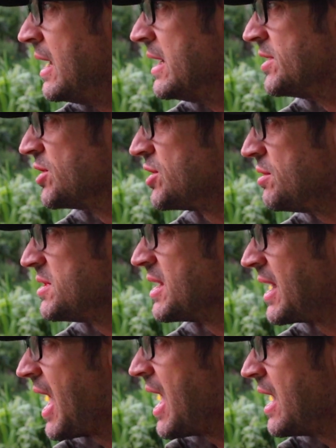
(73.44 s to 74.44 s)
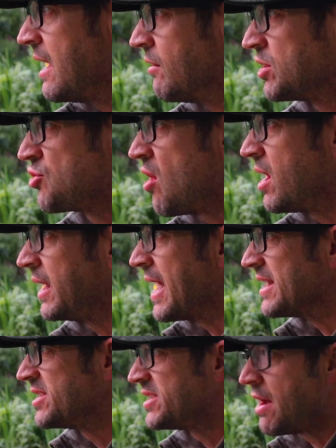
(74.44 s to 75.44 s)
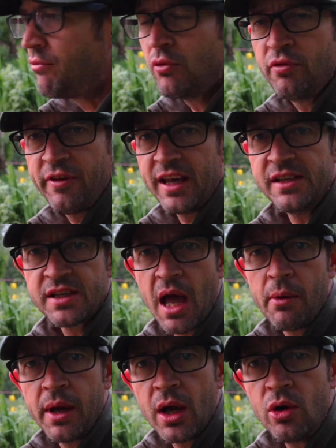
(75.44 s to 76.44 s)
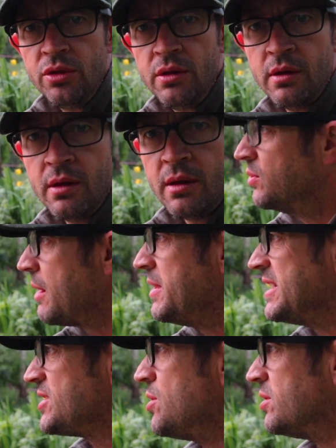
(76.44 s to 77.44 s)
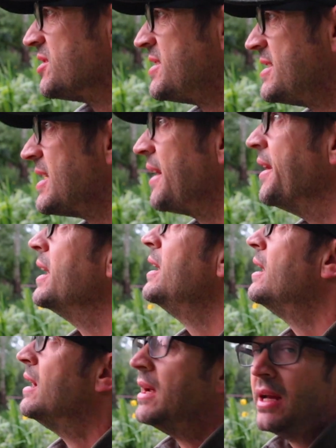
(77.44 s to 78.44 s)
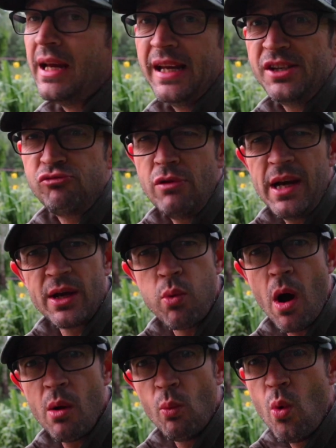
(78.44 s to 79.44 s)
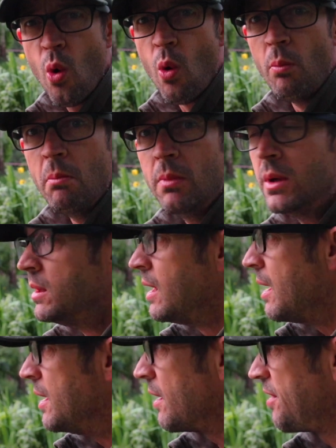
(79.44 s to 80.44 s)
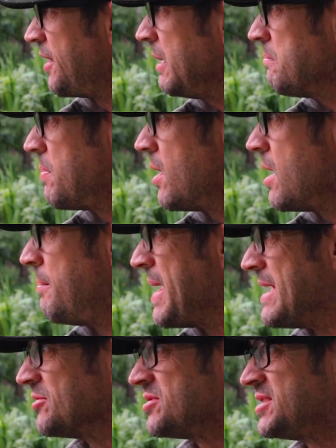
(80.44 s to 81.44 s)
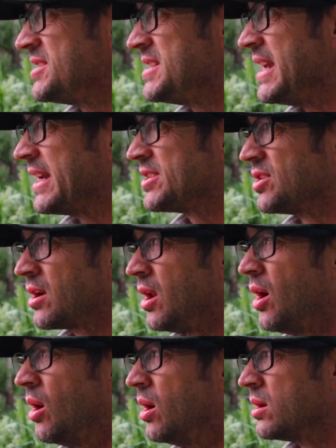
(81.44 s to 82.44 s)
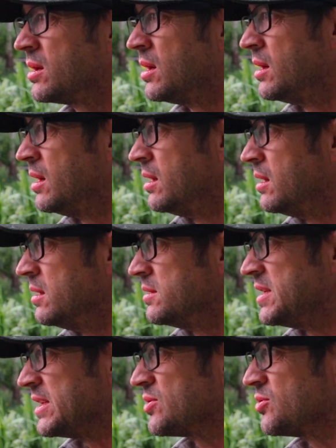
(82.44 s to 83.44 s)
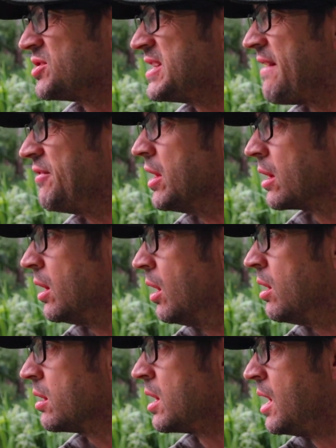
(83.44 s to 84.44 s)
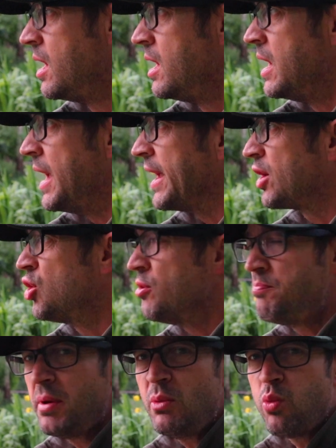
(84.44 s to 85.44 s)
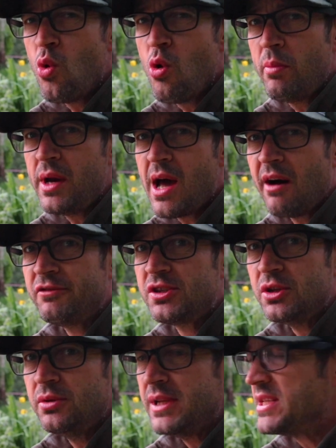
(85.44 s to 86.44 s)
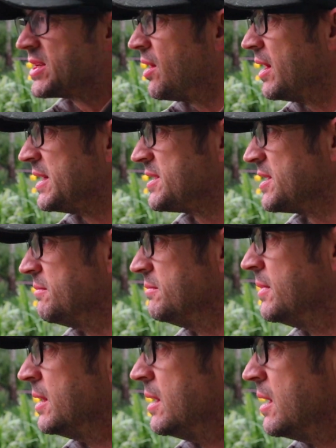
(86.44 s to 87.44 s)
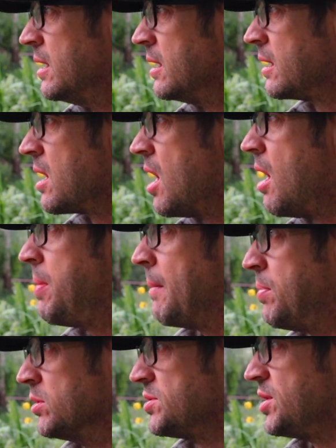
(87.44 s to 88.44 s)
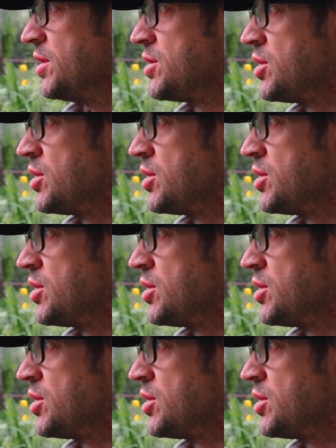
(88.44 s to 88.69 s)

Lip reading: is, as soon as I get here, I try and get several things going on. Although it's not sunny, it is really quite warm. And I think by about 6 o'clock, 6 or 7 o'clock, it could be warm enough to entice some carp up onto the